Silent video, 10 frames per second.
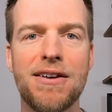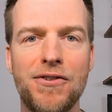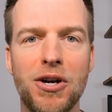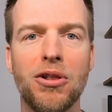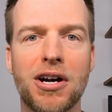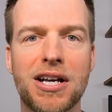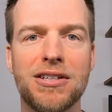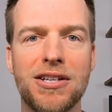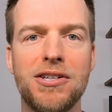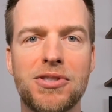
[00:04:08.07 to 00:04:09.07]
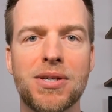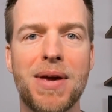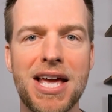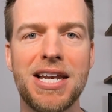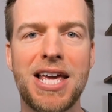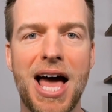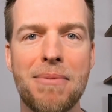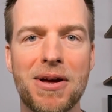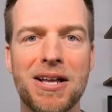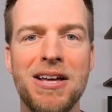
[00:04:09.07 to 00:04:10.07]
If you're looking to do some
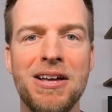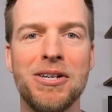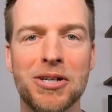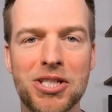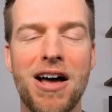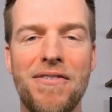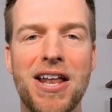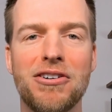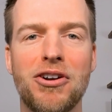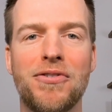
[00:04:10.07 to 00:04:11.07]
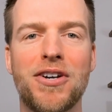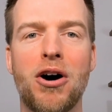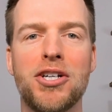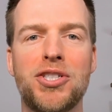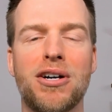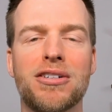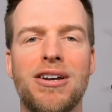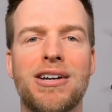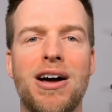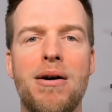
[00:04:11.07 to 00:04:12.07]
handicapping yourself, head on over to
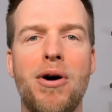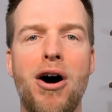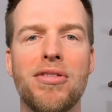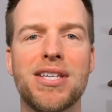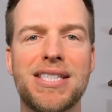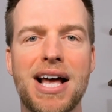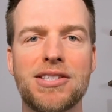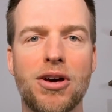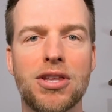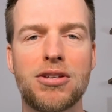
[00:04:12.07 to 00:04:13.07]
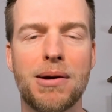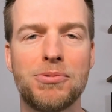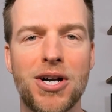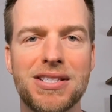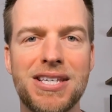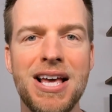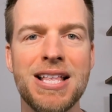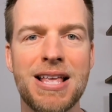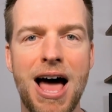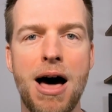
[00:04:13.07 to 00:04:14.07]
oddshark.com. All the stats, all the top trends
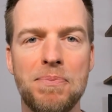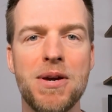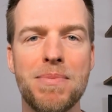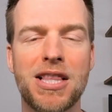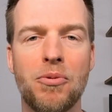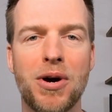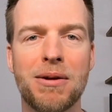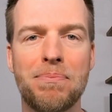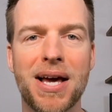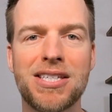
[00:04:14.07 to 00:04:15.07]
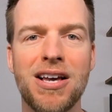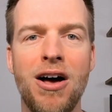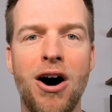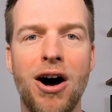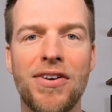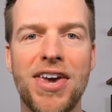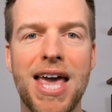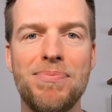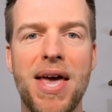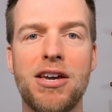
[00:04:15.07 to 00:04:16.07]
to help you make the winning picks on
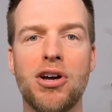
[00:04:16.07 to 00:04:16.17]
game day.